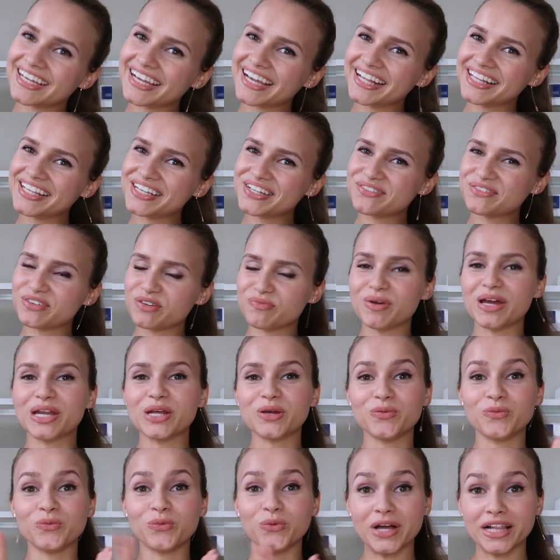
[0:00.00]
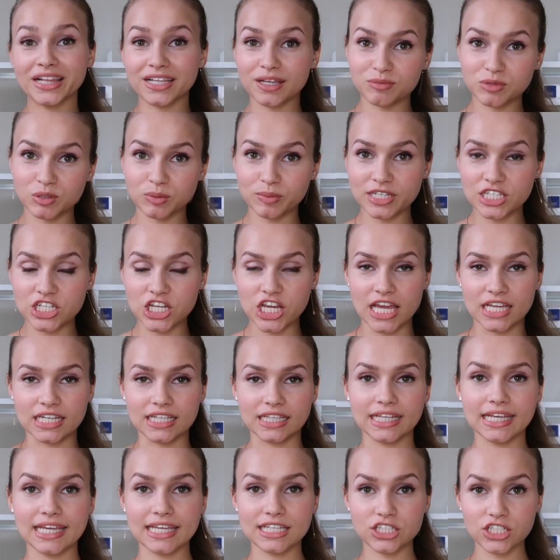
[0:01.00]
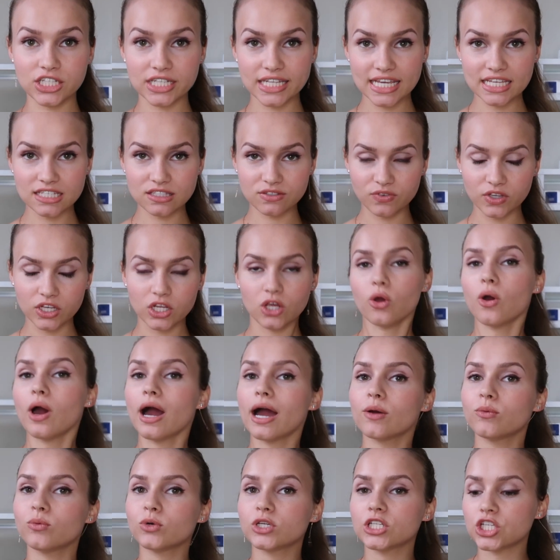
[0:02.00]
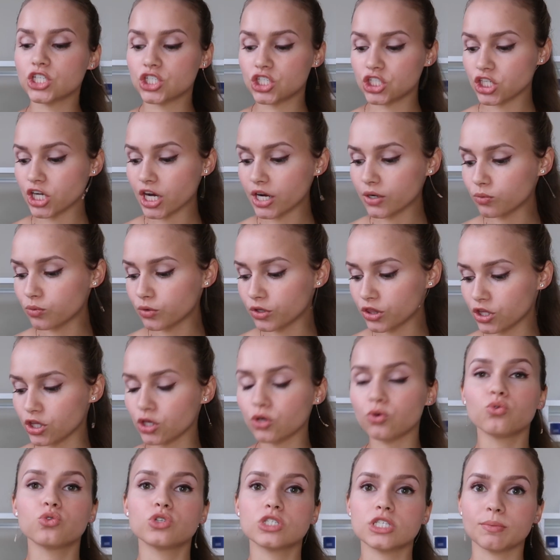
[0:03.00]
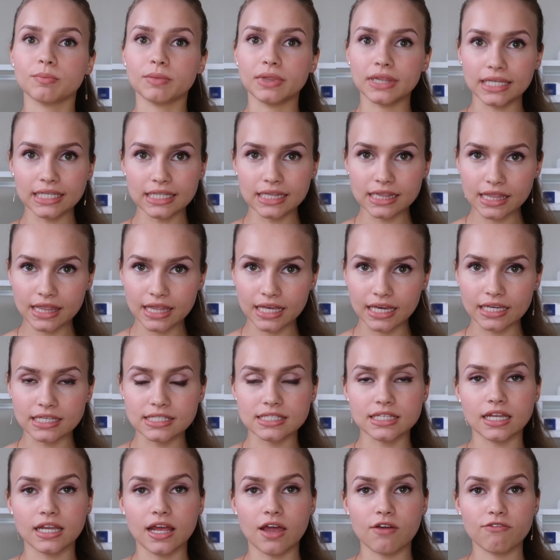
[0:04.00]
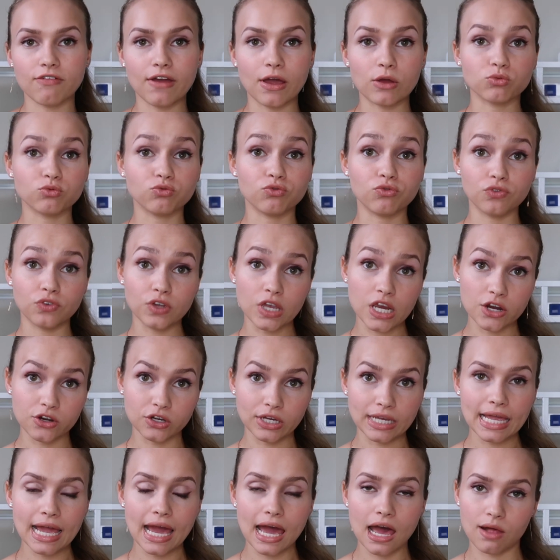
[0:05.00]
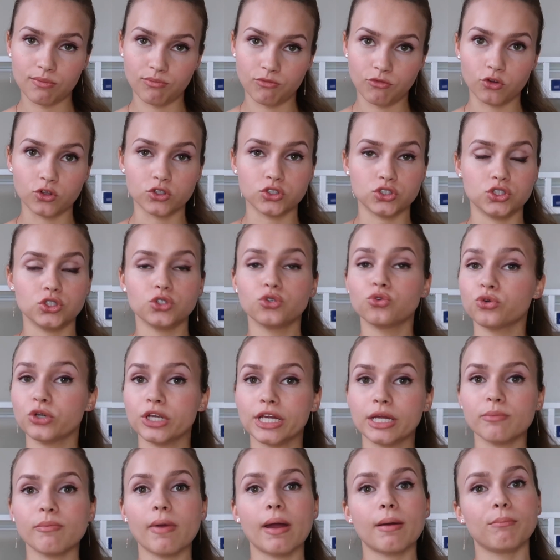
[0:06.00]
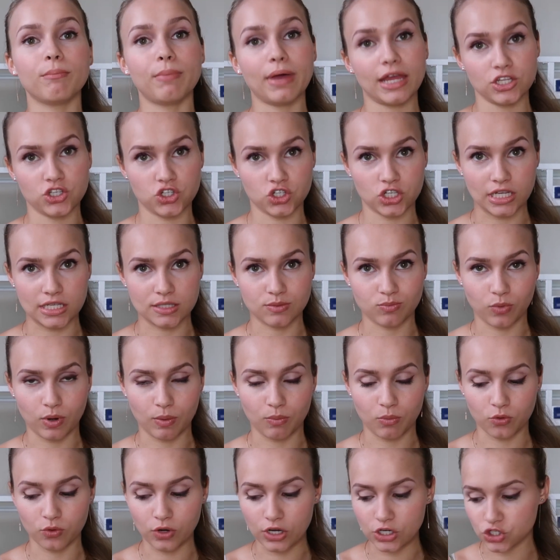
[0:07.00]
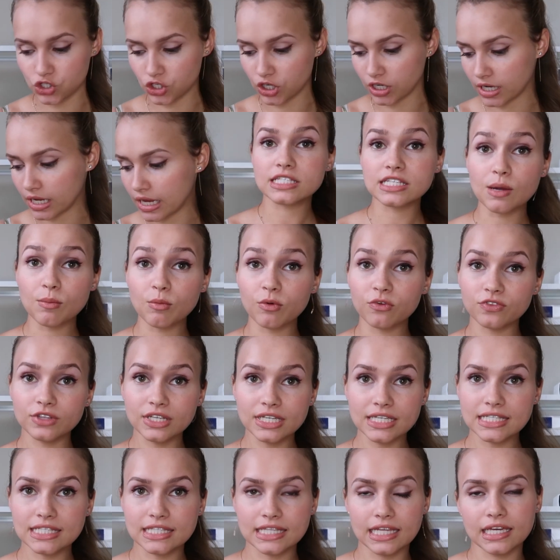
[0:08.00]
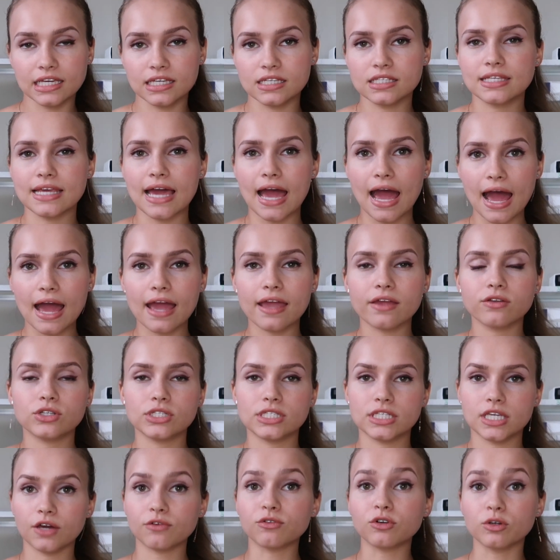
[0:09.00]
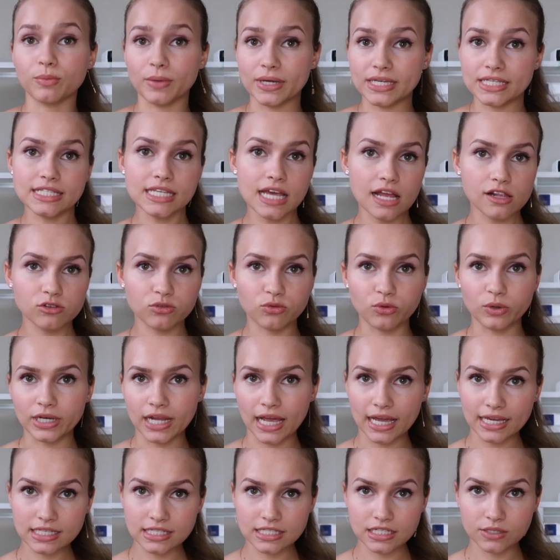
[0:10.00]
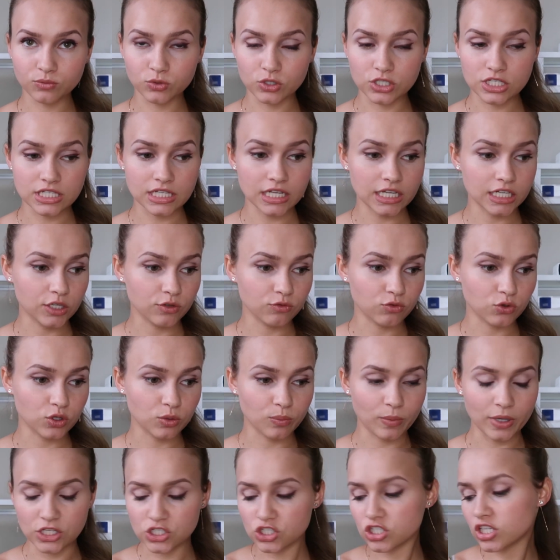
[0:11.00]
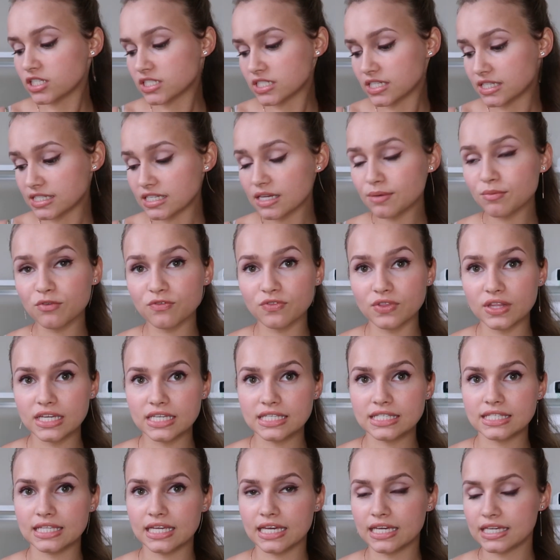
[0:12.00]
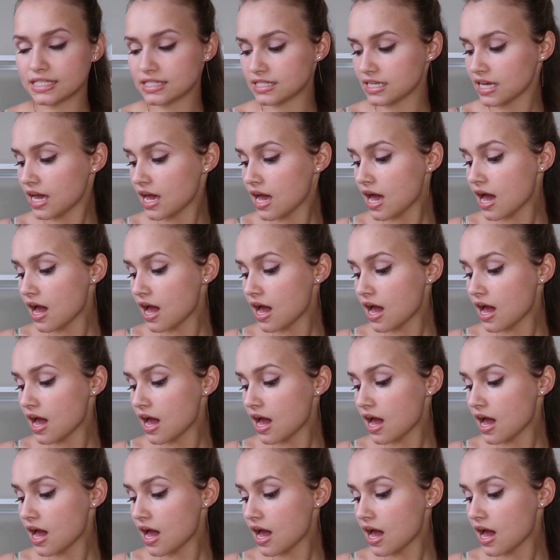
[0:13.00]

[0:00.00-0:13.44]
Hello everybody, welcome to my channel. In today's video, I wanna share with you some little things that I found very helpful during my bench test preparation. Some of these things I discovered myself when I was studying for the bench test and some of these things